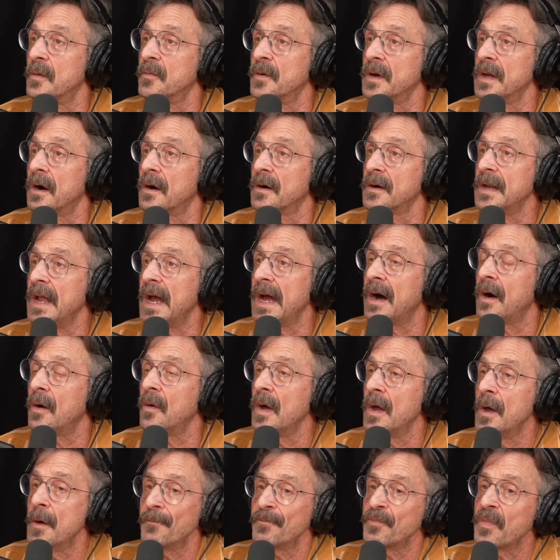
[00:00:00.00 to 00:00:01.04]
are now,
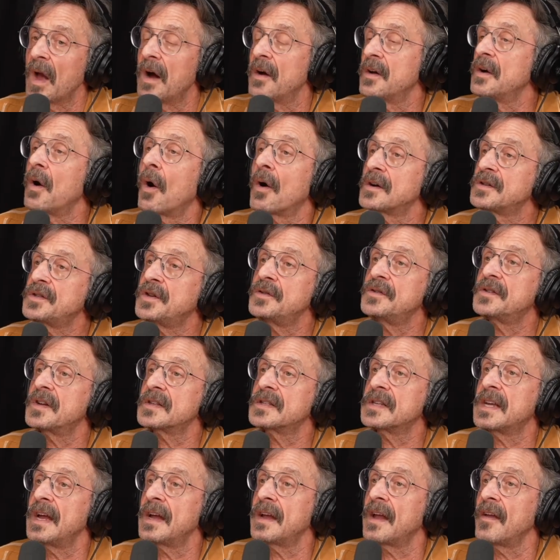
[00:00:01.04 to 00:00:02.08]
aren't you
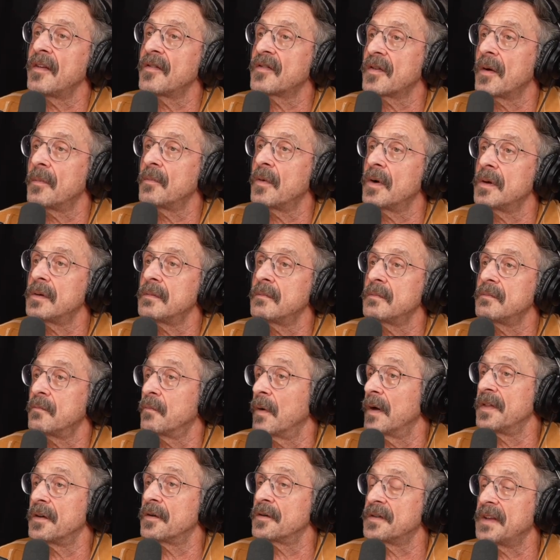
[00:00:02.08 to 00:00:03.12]
just kicking someone
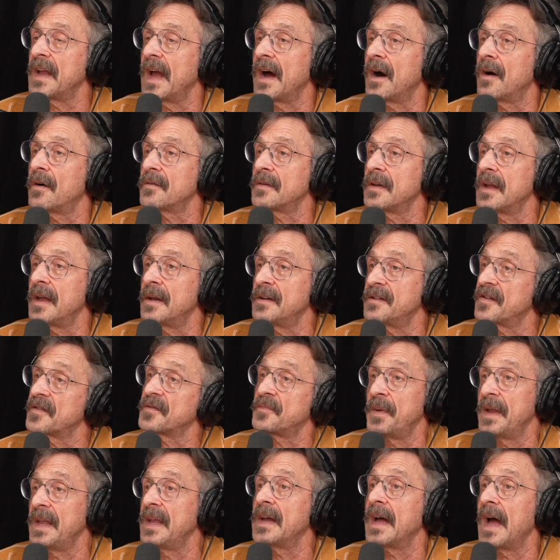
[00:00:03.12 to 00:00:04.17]
when they're down and just
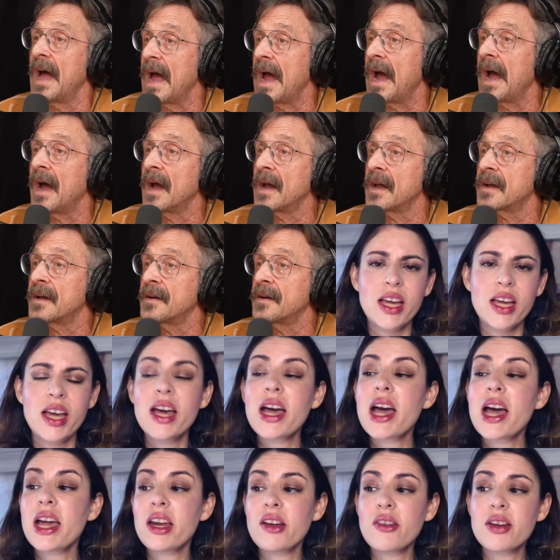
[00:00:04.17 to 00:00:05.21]
being a hack?
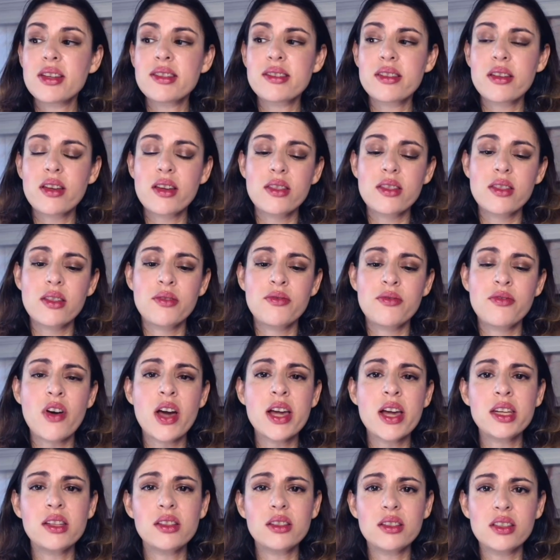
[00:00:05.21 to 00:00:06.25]
Anyways, the
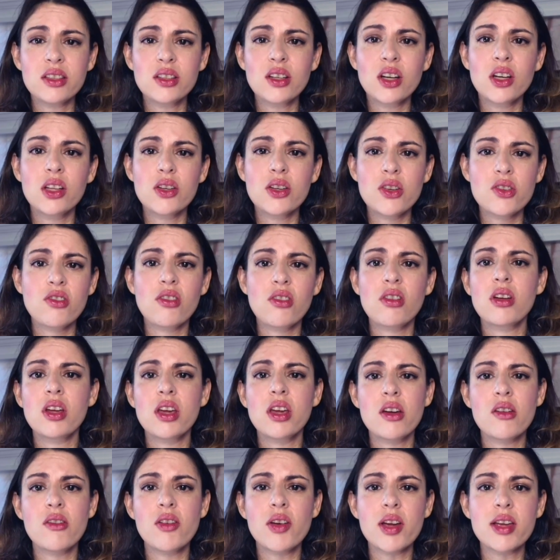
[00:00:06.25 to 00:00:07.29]
final conclusion
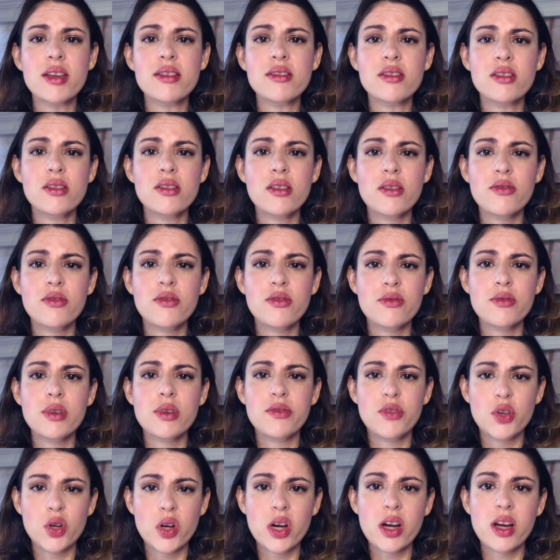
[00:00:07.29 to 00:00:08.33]
here is
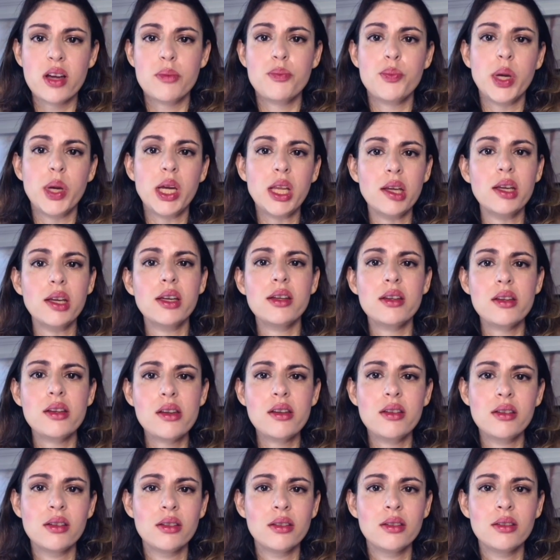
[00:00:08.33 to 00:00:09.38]
if you're a comedian,
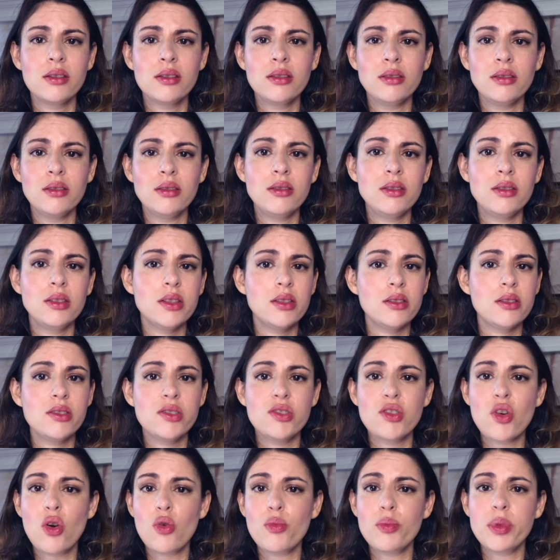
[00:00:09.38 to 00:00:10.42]

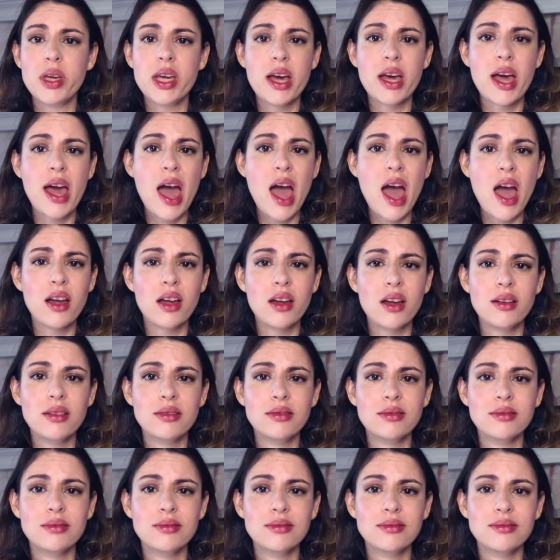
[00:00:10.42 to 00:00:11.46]
don't be a hack.
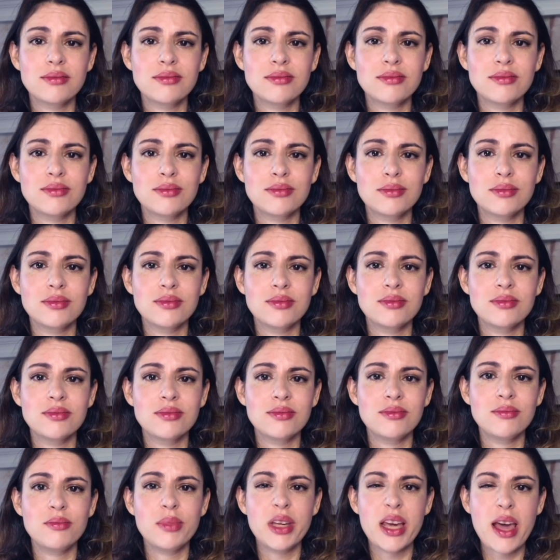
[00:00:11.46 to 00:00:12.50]

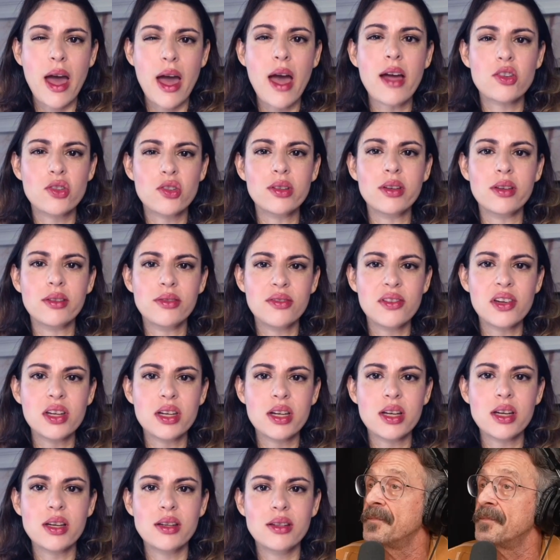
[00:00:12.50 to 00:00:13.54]
Be actually
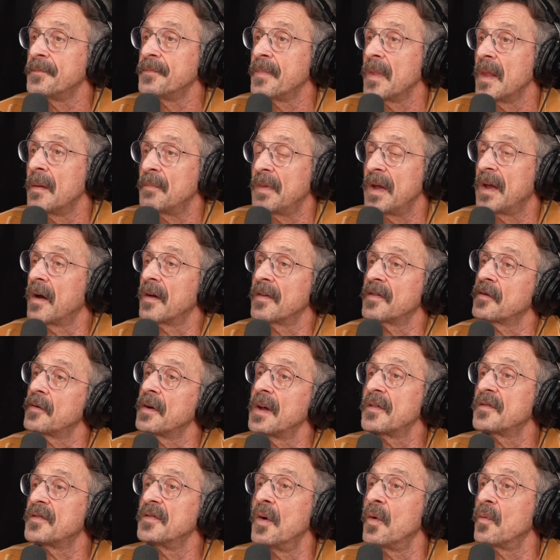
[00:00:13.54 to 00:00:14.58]
funny. Because there
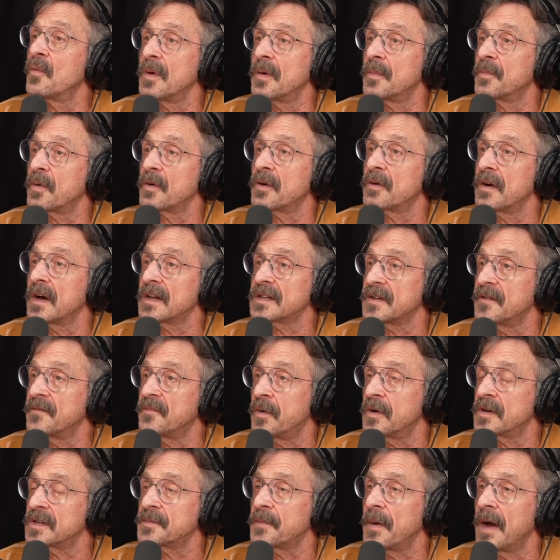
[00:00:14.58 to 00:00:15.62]
is no real progressive
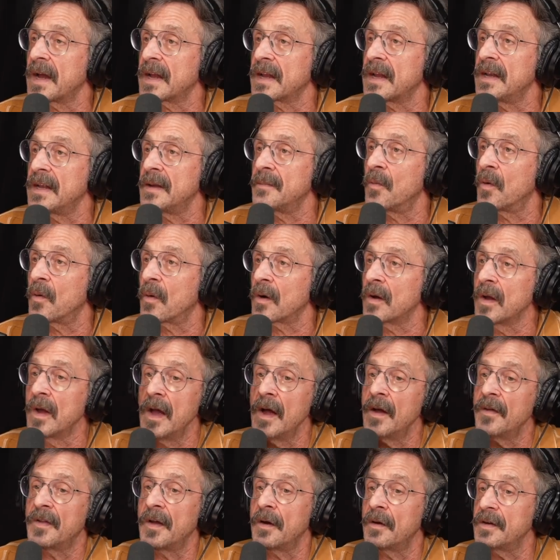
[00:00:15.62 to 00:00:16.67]
pushback anymore.
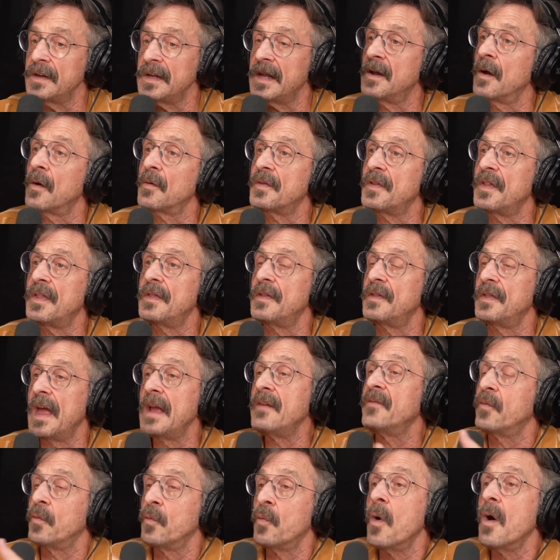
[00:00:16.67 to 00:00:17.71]

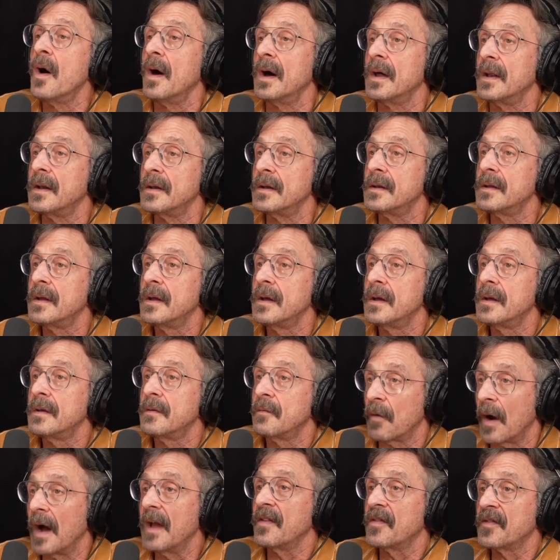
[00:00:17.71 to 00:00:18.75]
They've won,
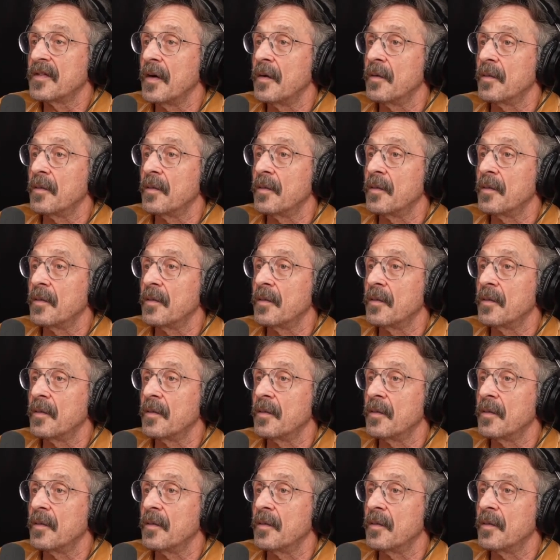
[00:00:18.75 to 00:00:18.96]
right? So